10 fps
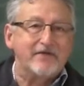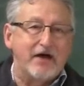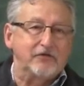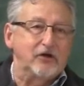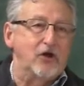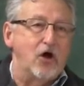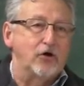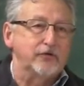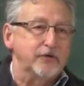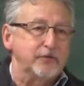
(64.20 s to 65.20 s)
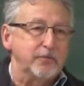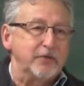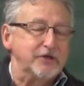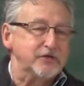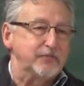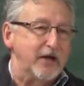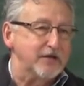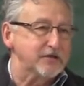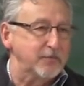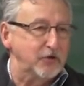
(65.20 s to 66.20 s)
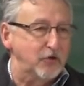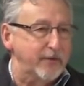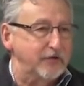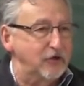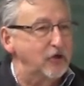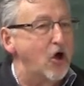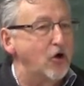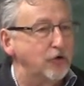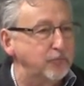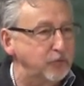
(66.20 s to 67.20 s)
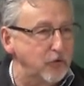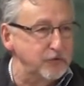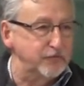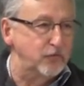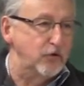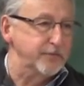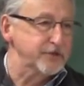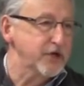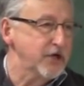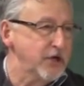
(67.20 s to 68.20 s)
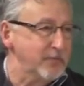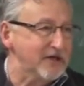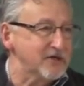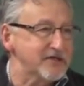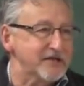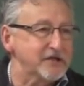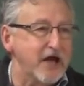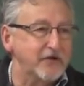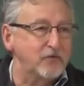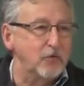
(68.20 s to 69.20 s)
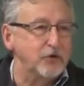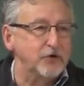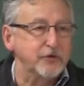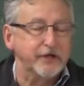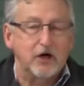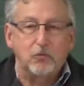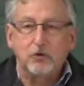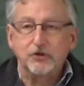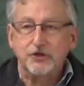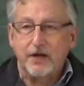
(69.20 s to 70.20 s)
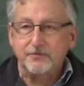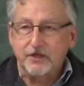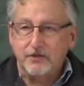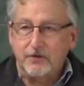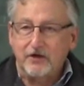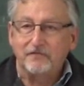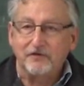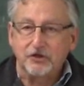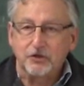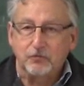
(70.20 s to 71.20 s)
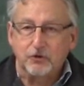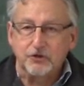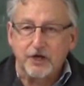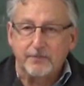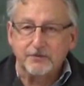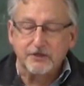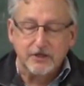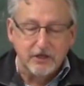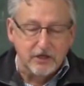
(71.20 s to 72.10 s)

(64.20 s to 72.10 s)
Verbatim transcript: out the, long, the, the bits of my seminar about the longer prose forms, because that's kind of what we're doing in our workshops anyway, our fiction workshops.